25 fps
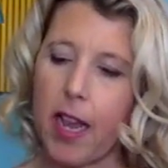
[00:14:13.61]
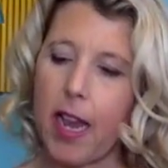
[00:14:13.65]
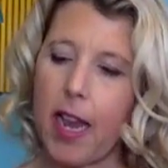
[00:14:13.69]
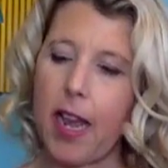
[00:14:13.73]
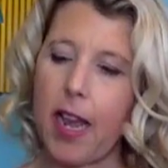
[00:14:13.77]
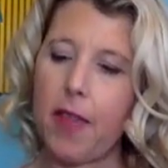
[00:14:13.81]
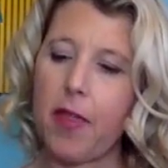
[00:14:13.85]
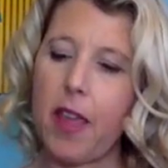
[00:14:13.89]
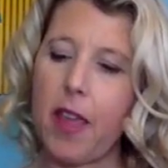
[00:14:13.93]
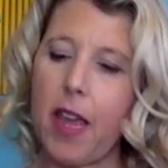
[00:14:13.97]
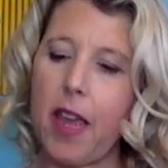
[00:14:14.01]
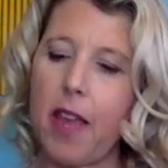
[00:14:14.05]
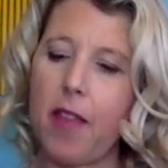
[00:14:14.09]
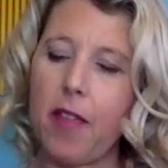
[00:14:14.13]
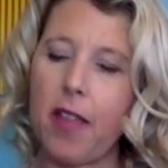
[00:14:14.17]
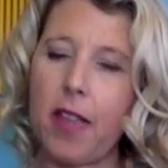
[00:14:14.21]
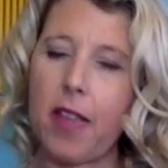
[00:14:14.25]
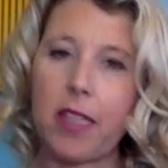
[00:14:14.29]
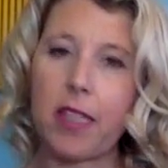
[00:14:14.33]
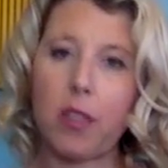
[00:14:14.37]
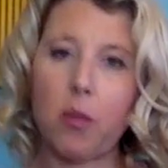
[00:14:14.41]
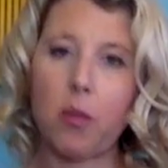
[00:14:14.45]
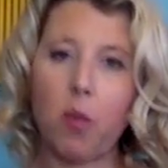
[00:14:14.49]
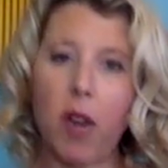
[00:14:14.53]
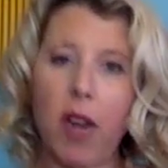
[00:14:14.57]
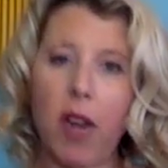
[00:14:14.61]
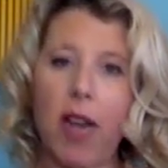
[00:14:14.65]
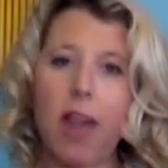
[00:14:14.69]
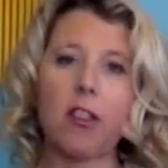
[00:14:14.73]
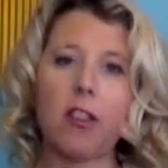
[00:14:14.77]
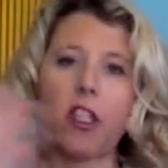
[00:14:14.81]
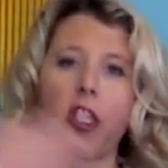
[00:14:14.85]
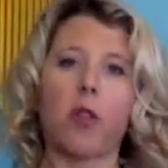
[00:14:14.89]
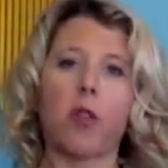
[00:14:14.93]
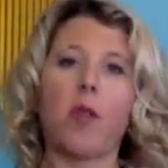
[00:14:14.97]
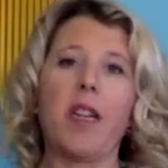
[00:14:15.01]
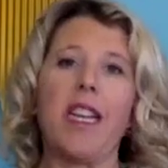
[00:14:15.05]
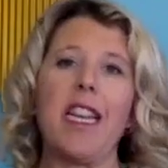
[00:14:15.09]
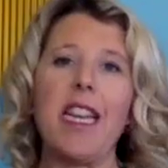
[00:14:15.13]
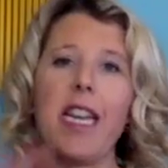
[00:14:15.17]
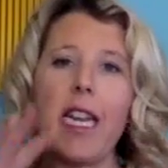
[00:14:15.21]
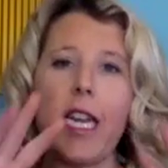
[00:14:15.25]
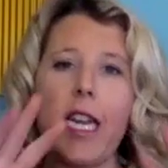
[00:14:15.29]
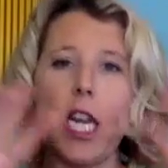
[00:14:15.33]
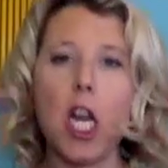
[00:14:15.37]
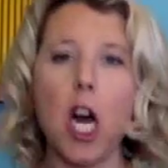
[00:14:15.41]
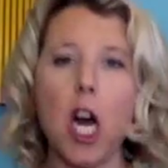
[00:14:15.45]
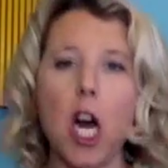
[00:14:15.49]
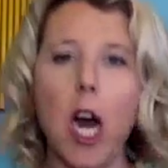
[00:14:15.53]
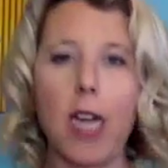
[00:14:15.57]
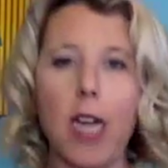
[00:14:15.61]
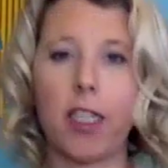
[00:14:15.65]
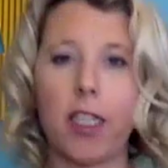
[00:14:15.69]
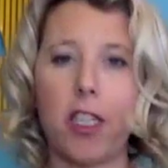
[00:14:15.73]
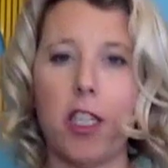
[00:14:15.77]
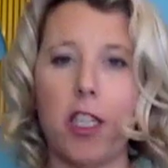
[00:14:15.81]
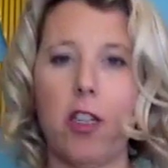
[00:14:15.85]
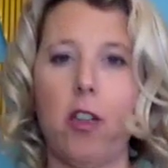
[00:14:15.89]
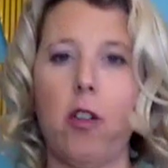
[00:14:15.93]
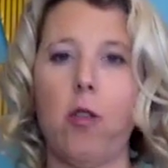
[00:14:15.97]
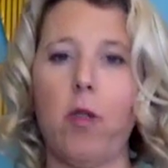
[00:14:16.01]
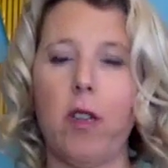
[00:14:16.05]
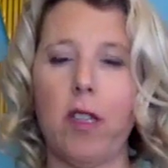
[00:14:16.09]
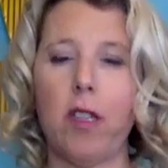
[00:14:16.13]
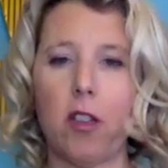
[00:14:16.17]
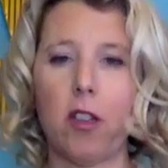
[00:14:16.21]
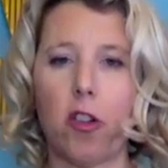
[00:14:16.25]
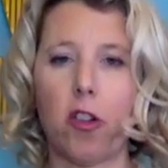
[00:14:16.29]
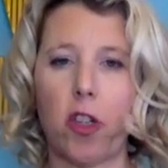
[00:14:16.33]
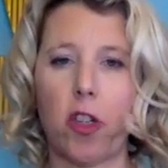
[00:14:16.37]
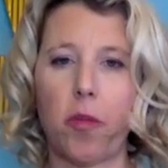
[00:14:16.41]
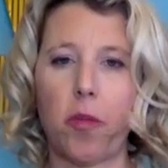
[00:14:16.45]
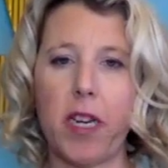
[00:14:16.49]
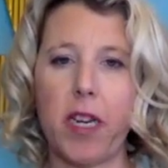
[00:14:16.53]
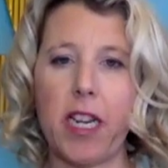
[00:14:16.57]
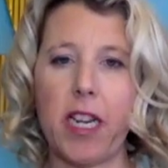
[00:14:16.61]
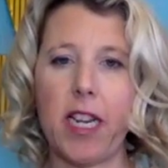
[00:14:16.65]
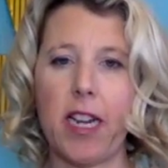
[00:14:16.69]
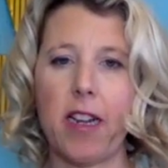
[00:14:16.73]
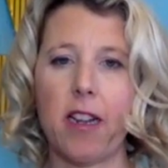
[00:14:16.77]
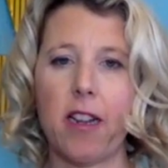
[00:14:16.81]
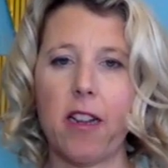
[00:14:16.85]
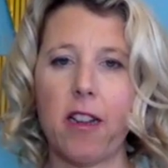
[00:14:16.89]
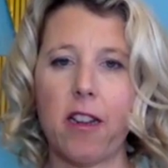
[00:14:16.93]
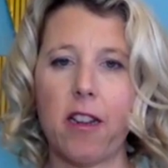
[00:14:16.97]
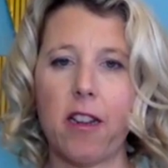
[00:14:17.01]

And then what else should we not do in social media?